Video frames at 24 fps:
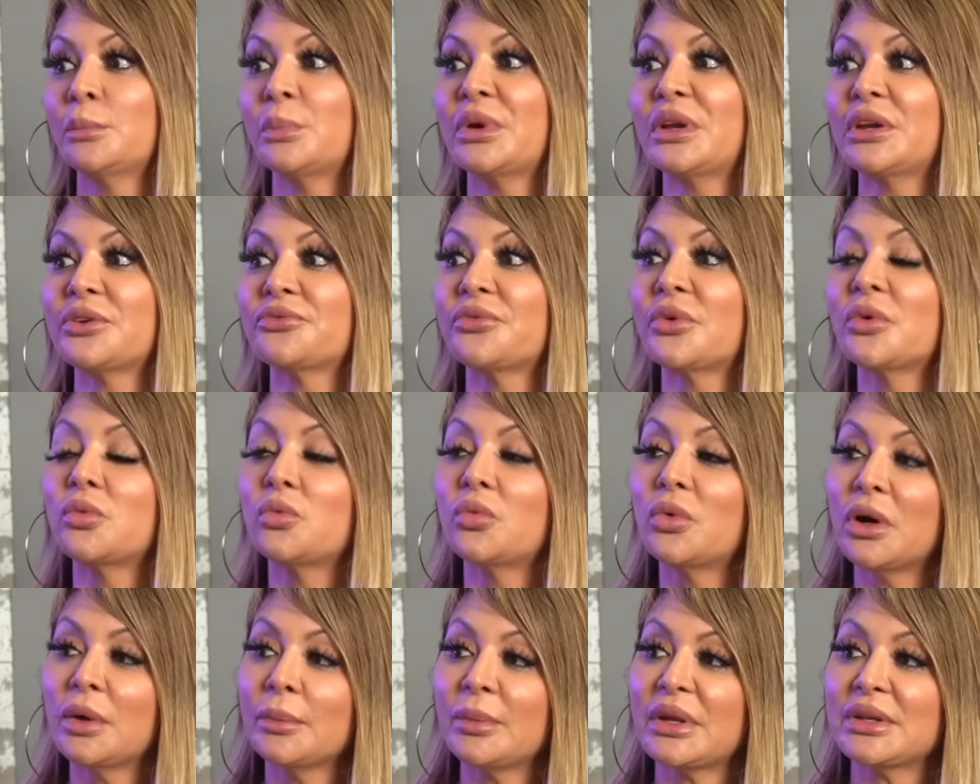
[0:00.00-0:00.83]
But if a
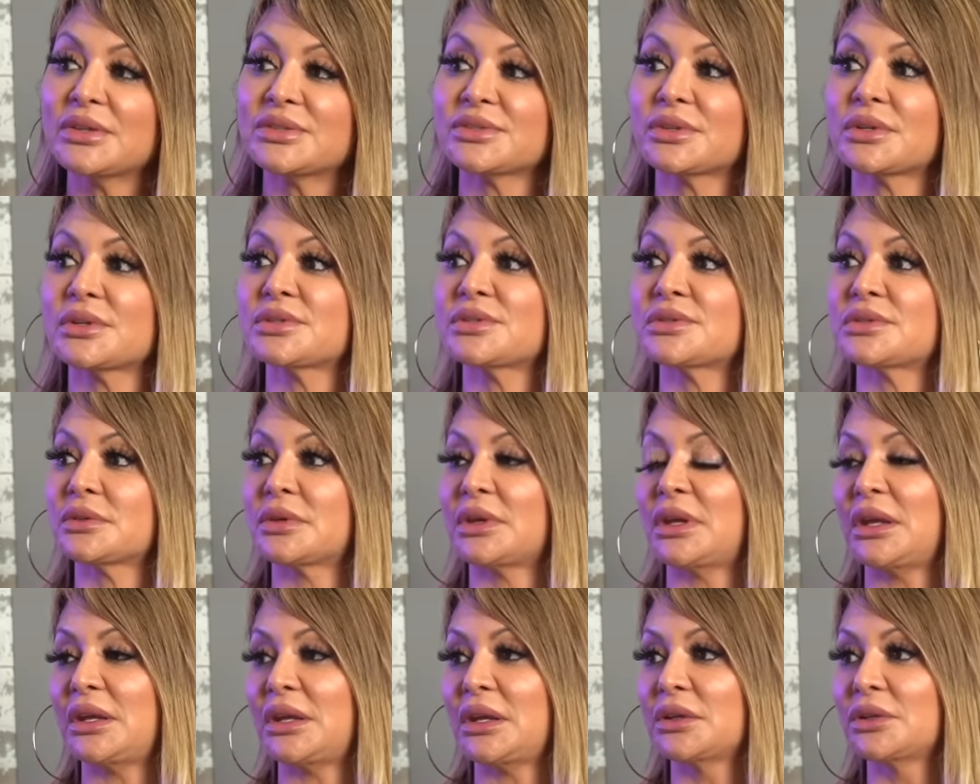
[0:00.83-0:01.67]
woman starts
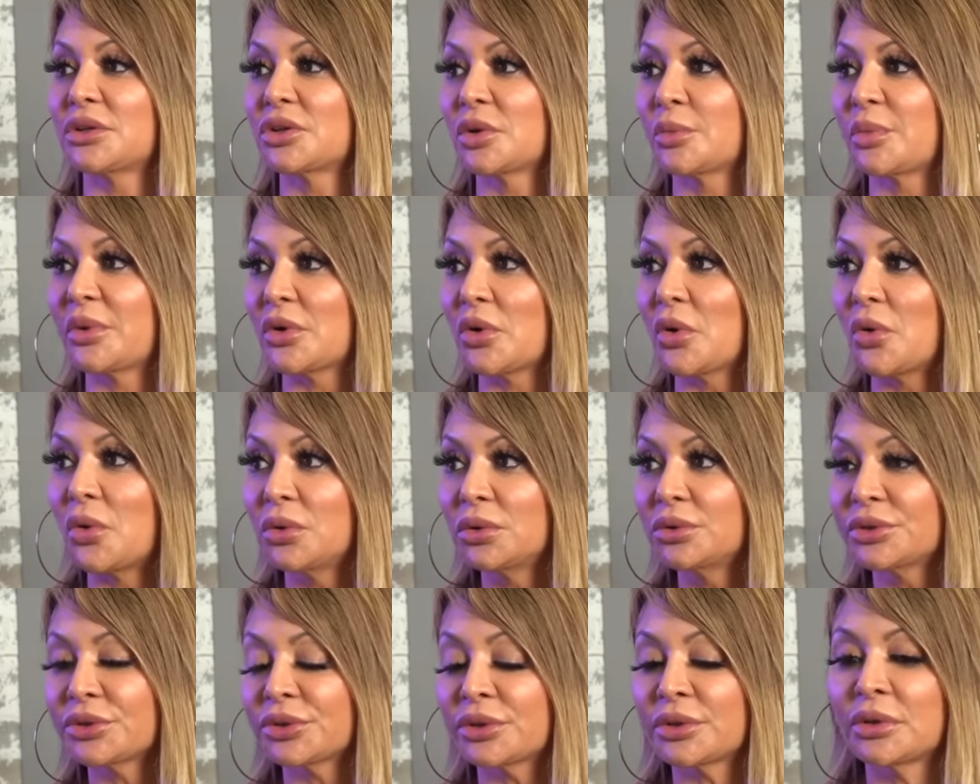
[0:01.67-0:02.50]
getting a little bit
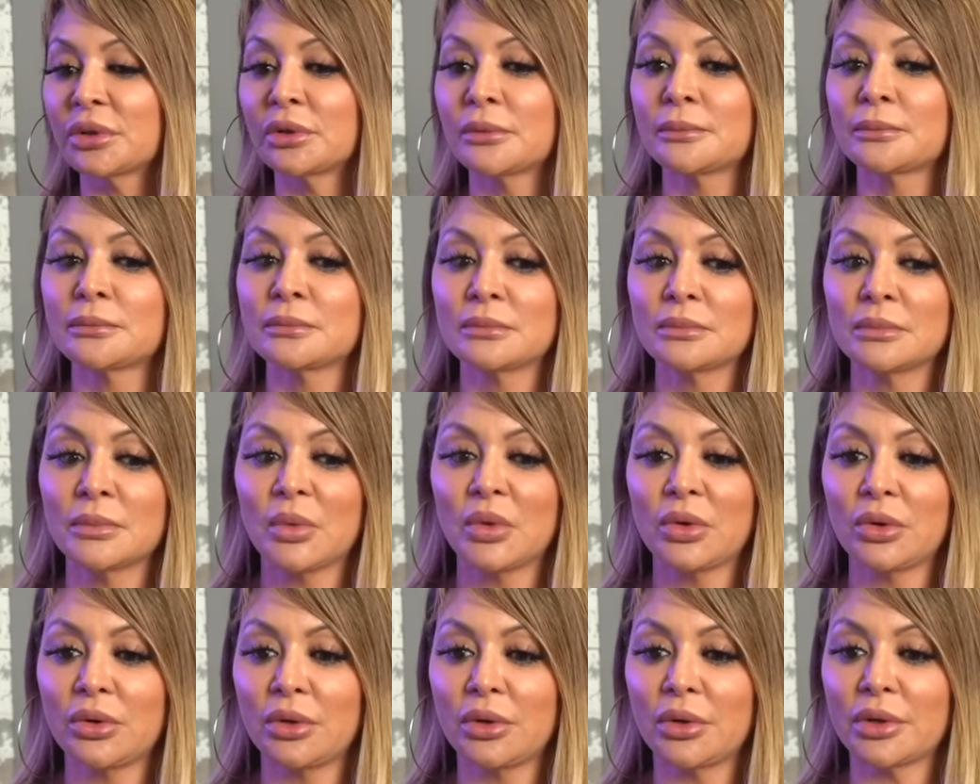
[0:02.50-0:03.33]
older
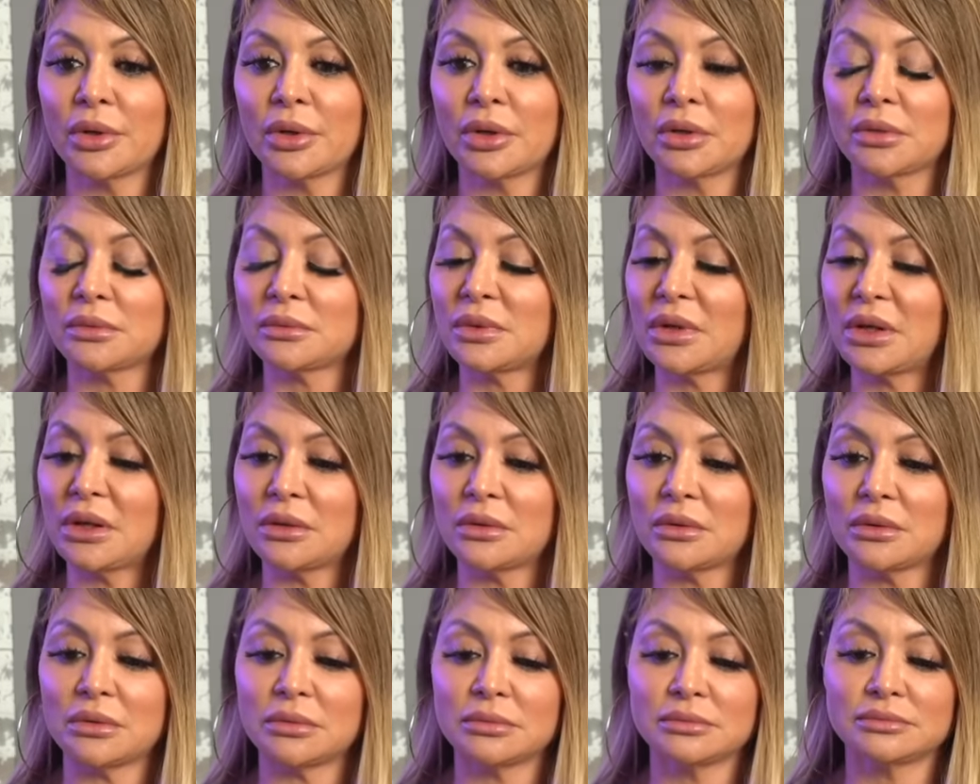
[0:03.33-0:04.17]
or, you
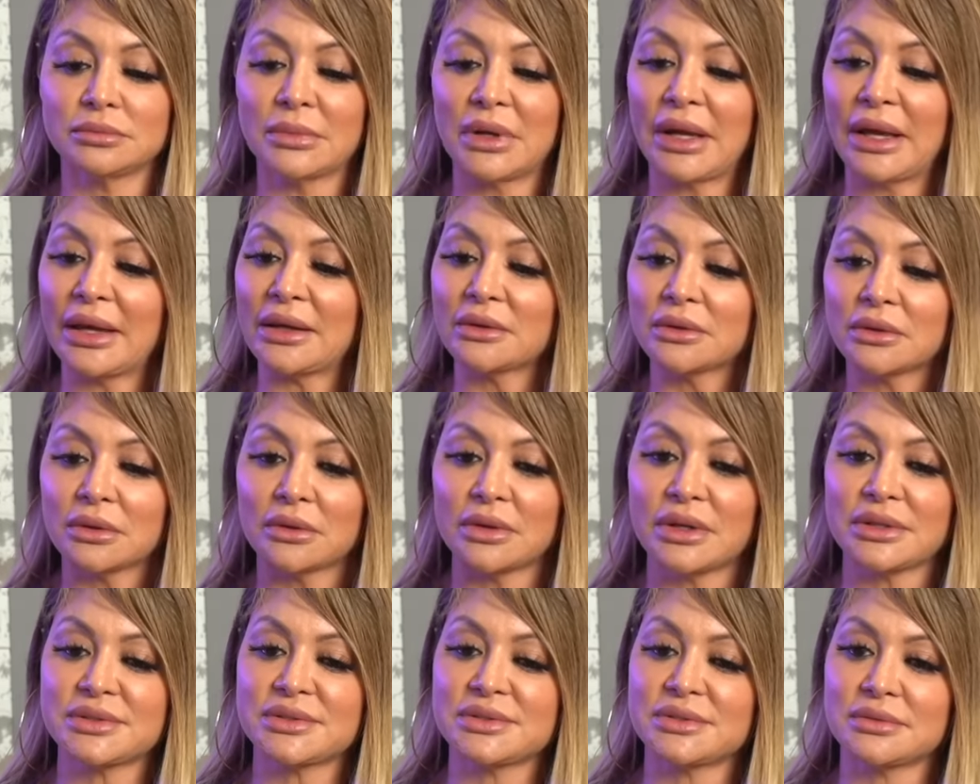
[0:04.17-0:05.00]
know, I don't
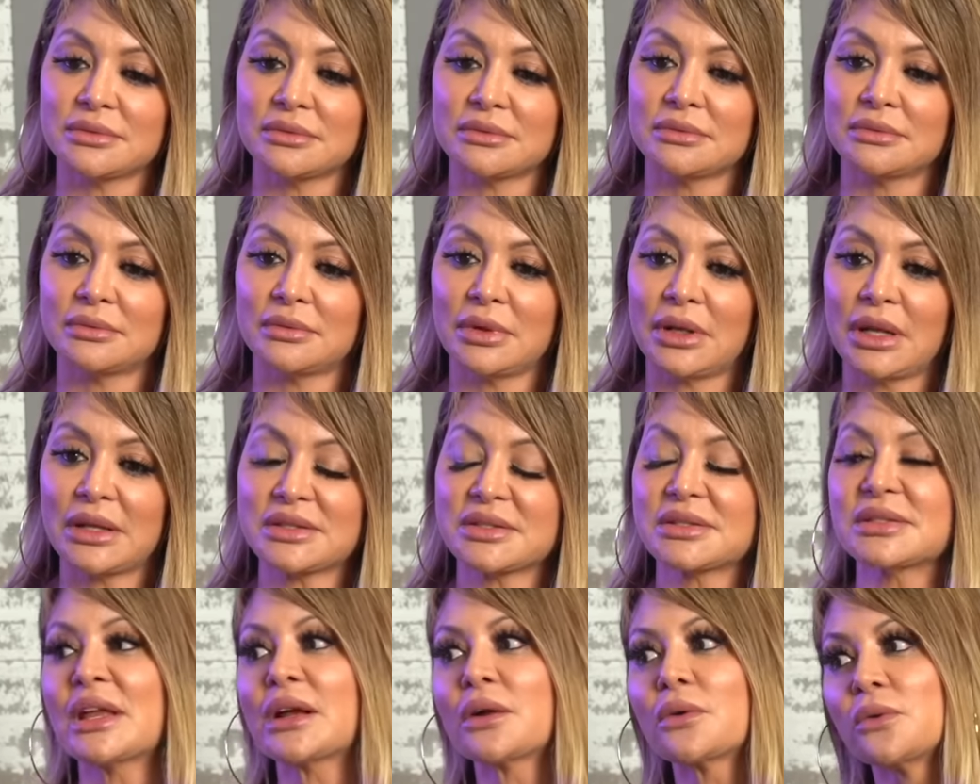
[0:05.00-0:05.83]
know,
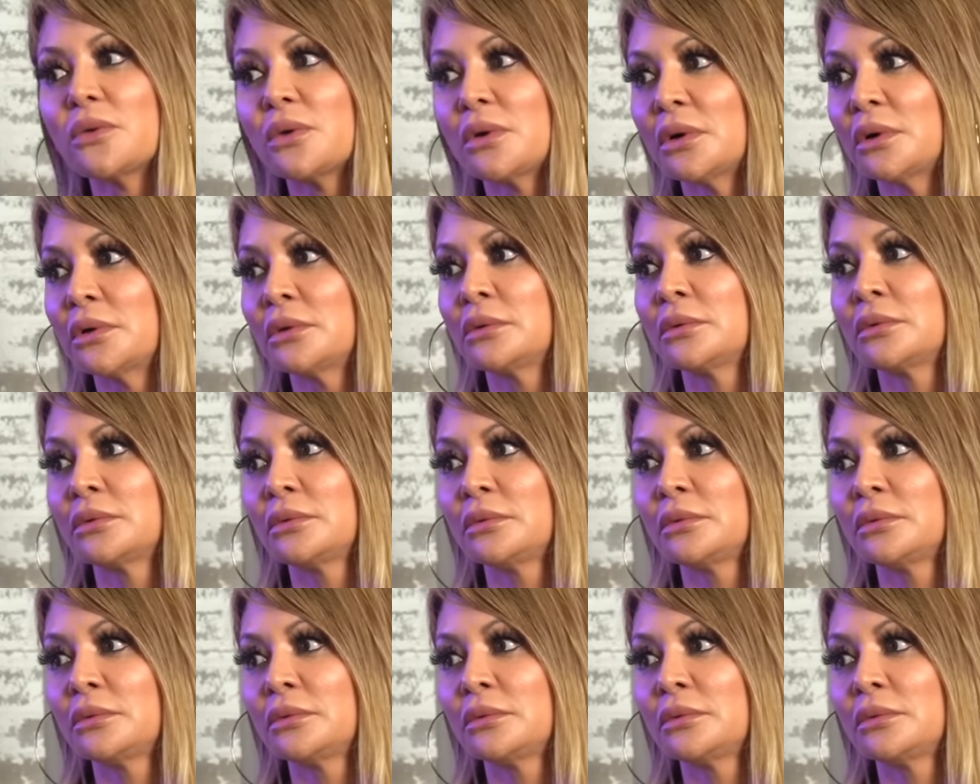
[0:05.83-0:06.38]
it's not cool